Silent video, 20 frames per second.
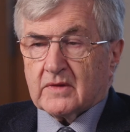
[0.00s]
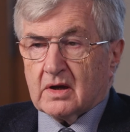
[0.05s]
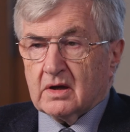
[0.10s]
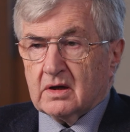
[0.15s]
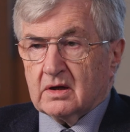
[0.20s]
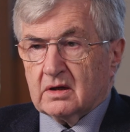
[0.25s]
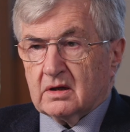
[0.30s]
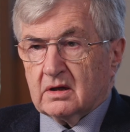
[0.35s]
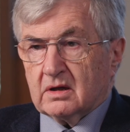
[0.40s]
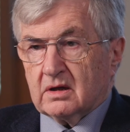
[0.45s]

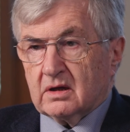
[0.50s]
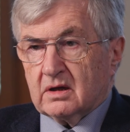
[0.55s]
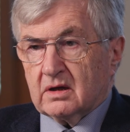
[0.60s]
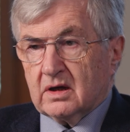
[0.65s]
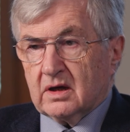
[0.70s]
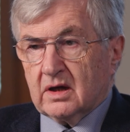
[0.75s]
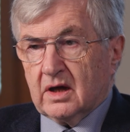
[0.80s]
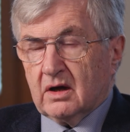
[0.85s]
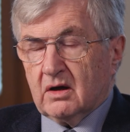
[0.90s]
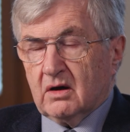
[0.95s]

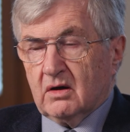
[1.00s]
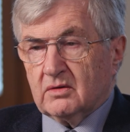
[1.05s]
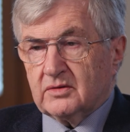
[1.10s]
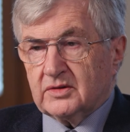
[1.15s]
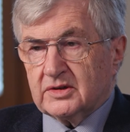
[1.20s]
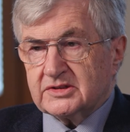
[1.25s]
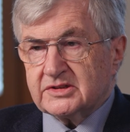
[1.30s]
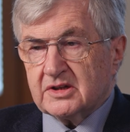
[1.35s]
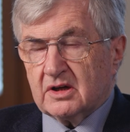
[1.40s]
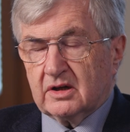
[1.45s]
on
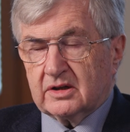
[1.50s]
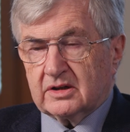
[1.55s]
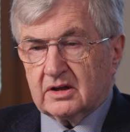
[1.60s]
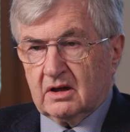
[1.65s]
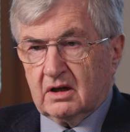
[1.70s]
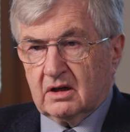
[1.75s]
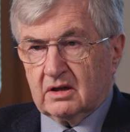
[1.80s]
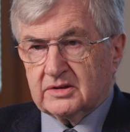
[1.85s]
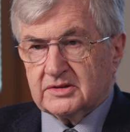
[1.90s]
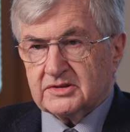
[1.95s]
the
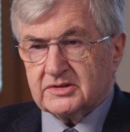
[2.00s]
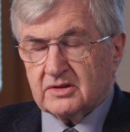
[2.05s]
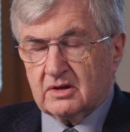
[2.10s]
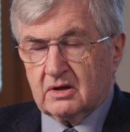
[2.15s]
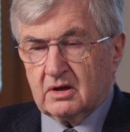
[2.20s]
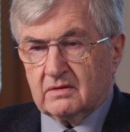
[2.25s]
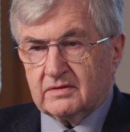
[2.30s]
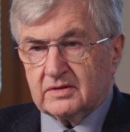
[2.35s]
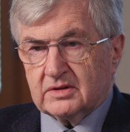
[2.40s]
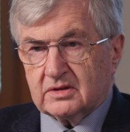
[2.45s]
sidelines
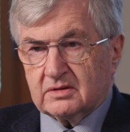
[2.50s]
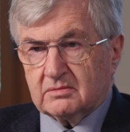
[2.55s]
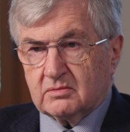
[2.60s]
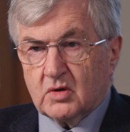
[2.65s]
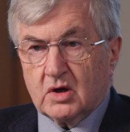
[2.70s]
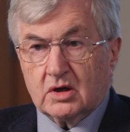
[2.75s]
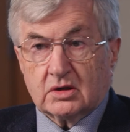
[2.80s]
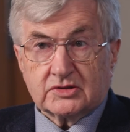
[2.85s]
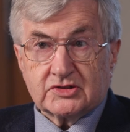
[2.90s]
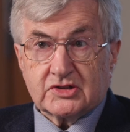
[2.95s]
of a
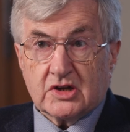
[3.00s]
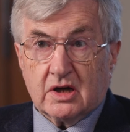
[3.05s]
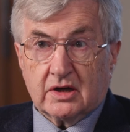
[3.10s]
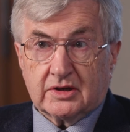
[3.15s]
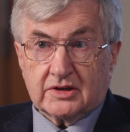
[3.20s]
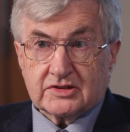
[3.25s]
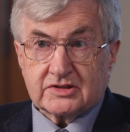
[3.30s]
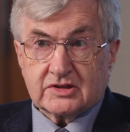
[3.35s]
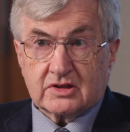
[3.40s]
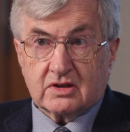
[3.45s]
World
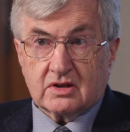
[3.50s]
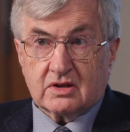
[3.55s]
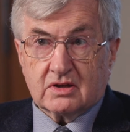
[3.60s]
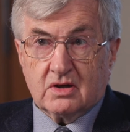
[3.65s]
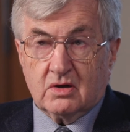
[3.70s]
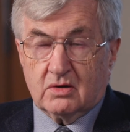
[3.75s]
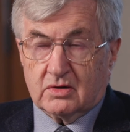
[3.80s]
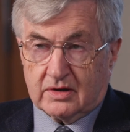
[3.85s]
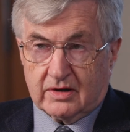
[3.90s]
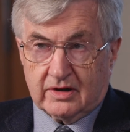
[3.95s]
Zionist
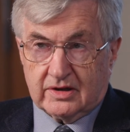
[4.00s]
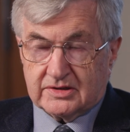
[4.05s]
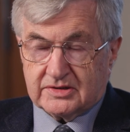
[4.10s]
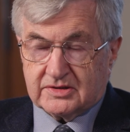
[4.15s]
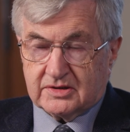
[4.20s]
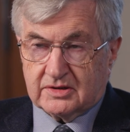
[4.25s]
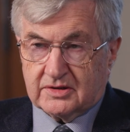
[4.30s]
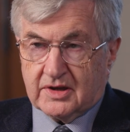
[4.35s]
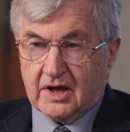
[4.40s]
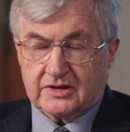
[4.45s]

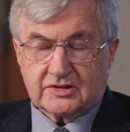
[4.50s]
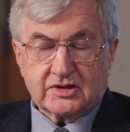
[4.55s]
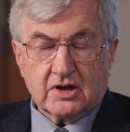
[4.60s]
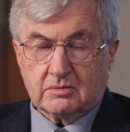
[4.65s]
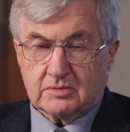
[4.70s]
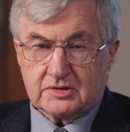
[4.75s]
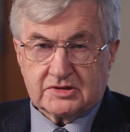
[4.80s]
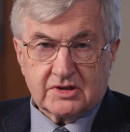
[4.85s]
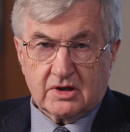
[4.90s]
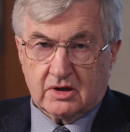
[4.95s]
Congress. At that
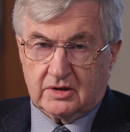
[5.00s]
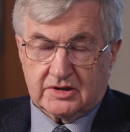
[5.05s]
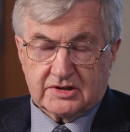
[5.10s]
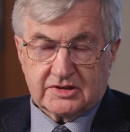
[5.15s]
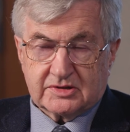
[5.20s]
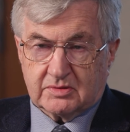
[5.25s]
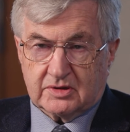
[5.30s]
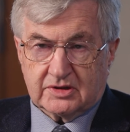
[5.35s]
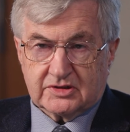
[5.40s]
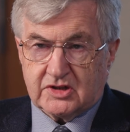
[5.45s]
time, the
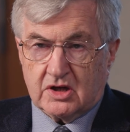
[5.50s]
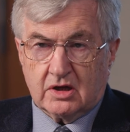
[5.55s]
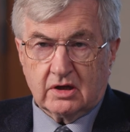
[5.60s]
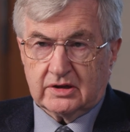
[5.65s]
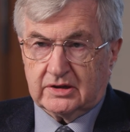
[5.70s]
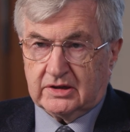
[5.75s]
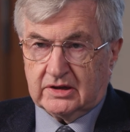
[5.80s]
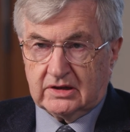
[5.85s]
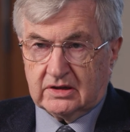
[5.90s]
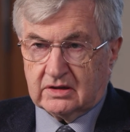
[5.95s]
Zionists were a
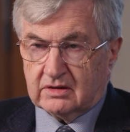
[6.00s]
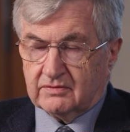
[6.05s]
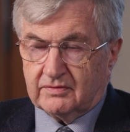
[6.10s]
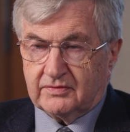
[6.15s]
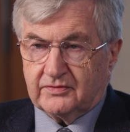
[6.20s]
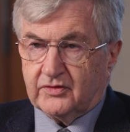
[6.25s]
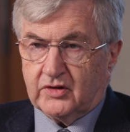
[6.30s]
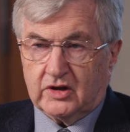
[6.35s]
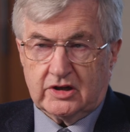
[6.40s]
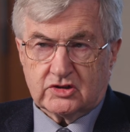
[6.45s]
tiny
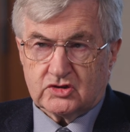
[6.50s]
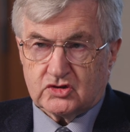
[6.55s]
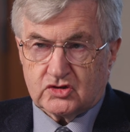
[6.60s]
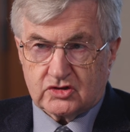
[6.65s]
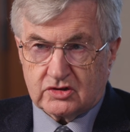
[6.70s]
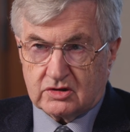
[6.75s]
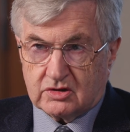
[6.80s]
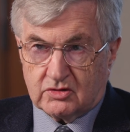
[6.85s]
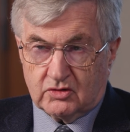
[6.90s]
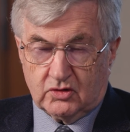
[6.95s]

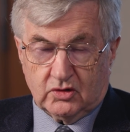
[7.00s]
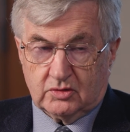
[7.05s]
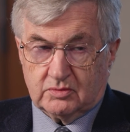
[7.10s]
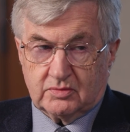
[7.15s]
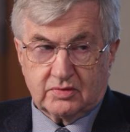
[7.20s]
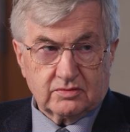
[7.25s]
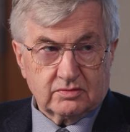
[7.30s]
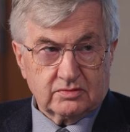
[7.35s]
fringe group,